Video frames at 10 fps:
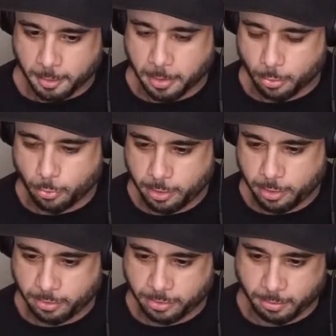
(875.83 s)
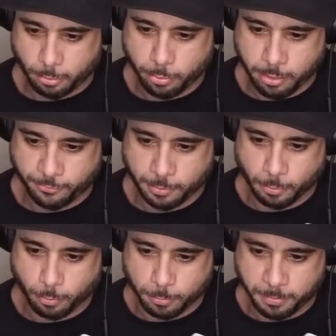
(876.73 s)
But who do you
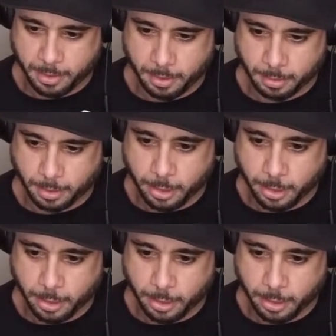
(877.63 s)
feel would be